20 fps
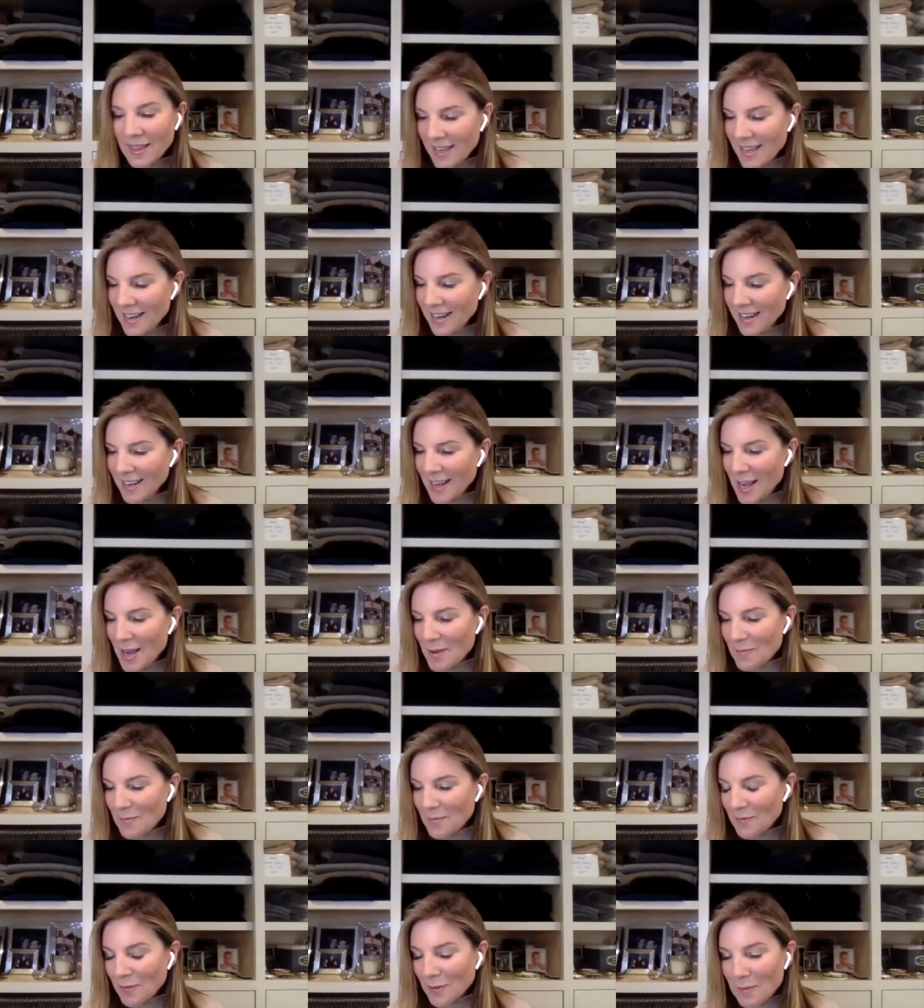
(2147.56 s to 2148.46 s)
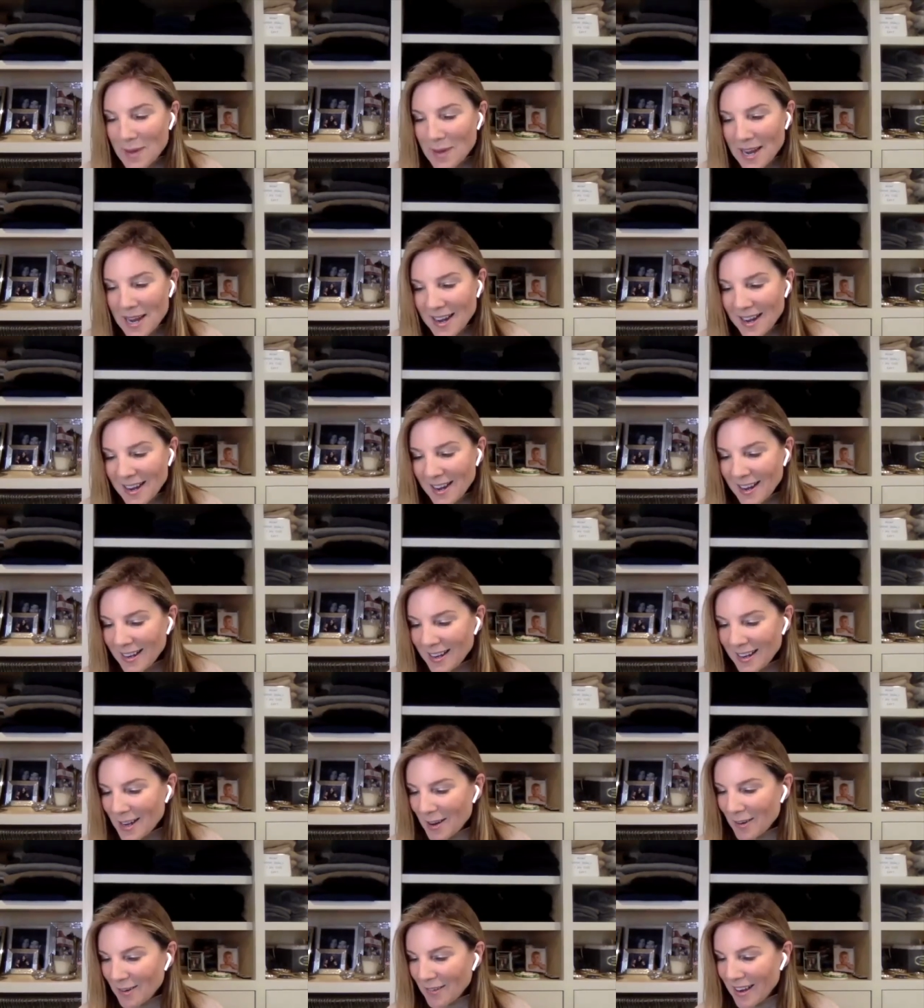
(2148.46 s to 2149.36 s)
think um, for me, you
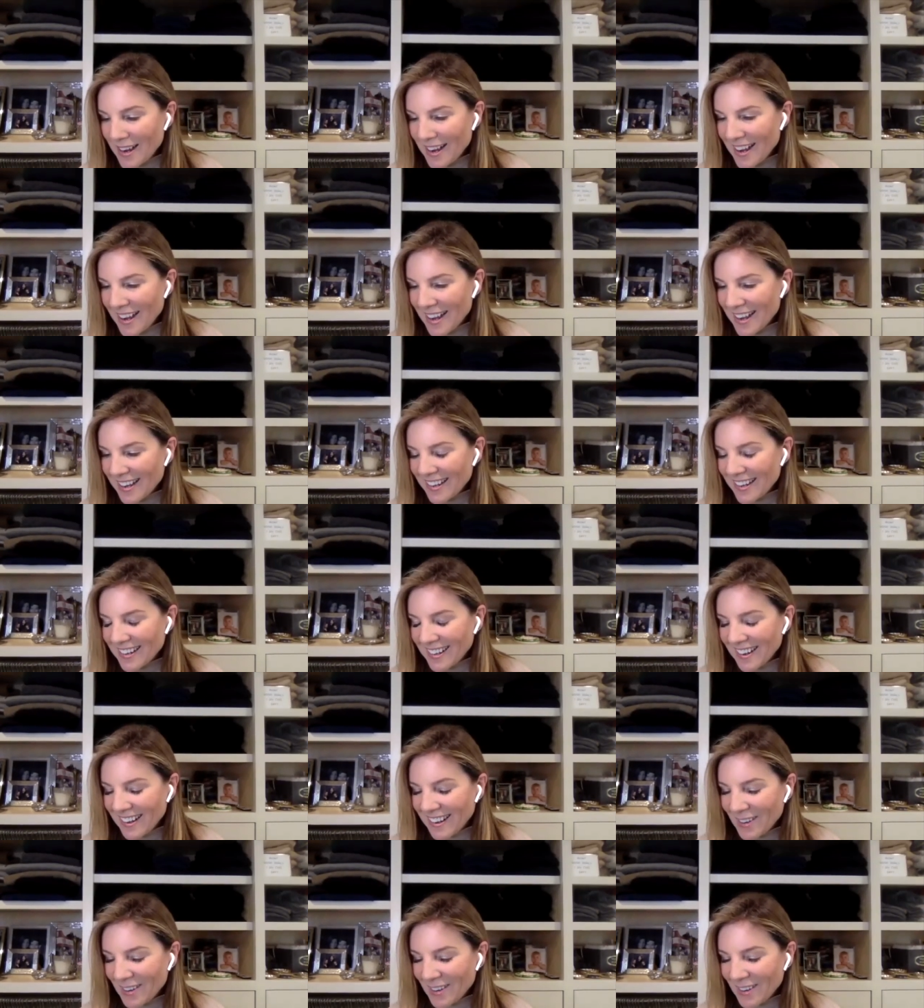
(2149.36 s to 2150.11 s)
know, uh,